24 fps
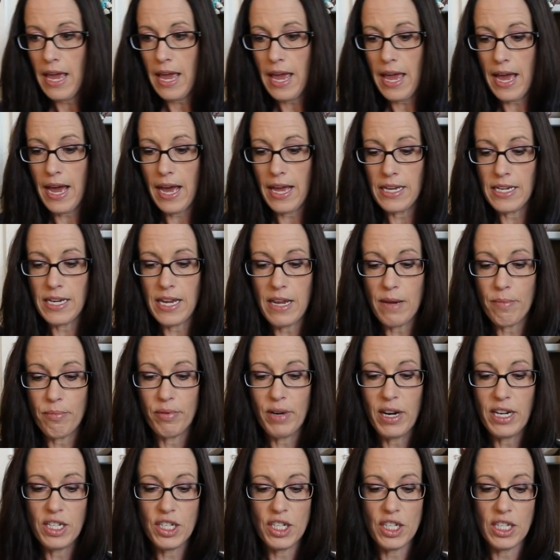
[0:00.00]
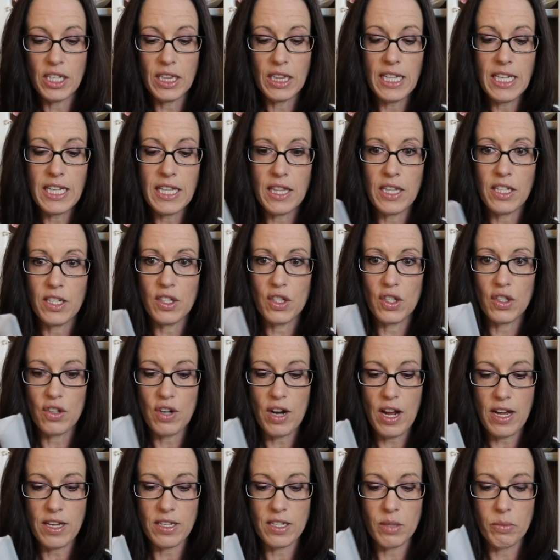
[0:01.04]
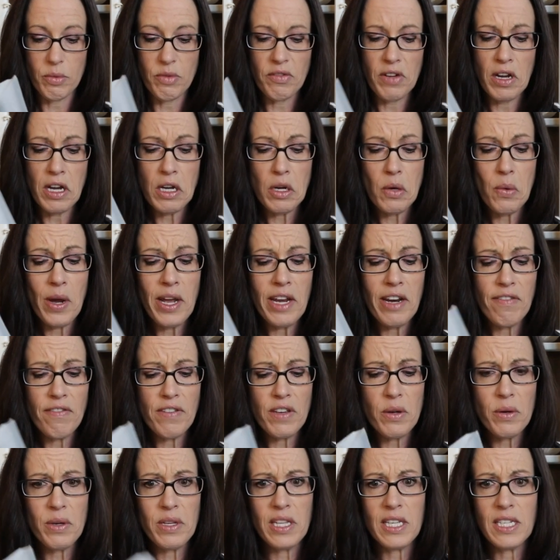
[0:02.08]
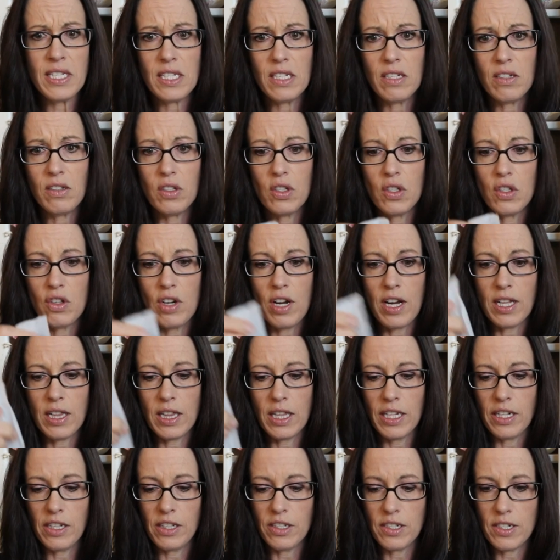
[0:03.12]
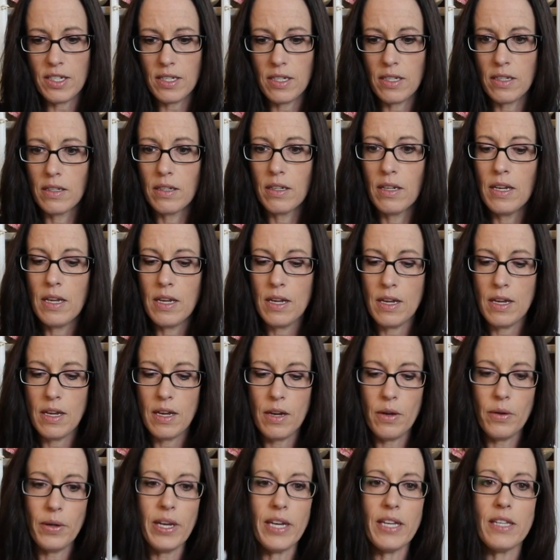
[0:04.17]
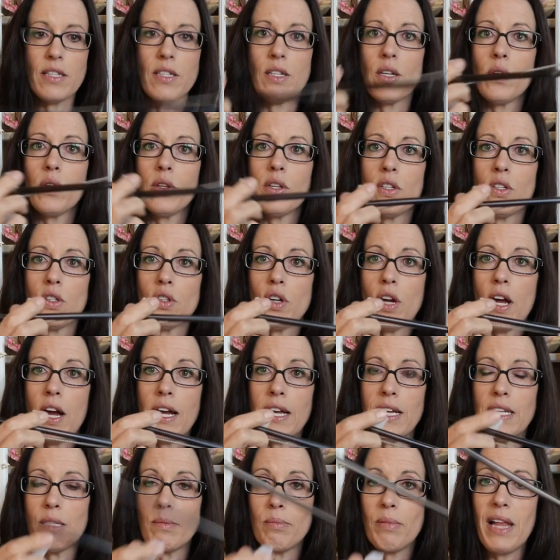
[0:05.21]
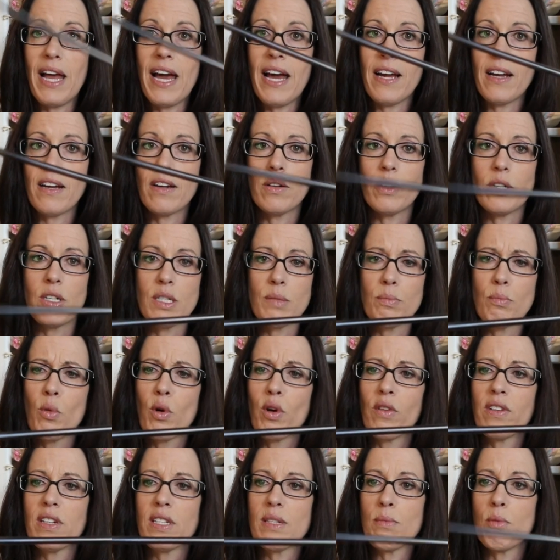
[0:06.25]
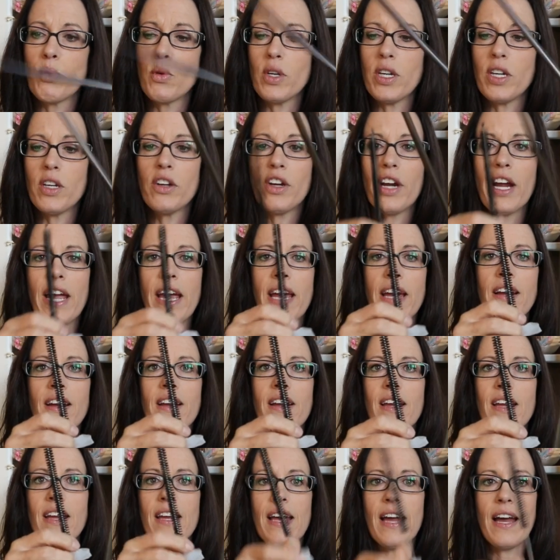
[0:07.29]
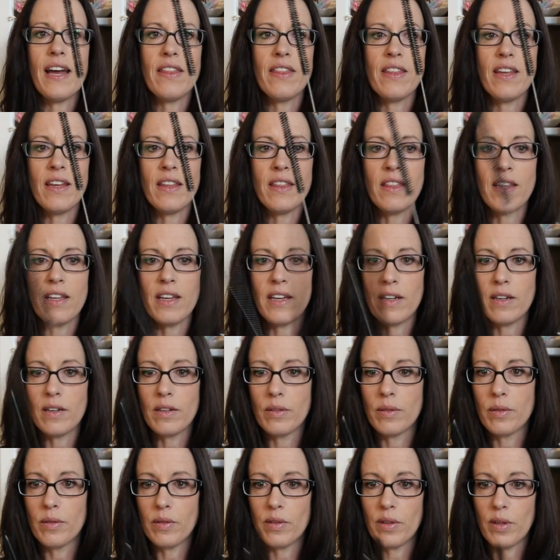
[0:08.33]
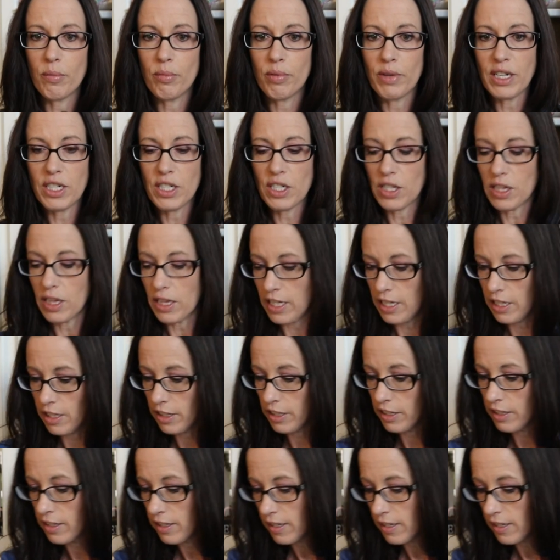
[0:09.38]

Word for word: and a brush to clean the straw. So we've got quite a few of these little straw cleaners. Okay, so the straw is black, or it's more of a smoky gray, and then the, the brush cleaner.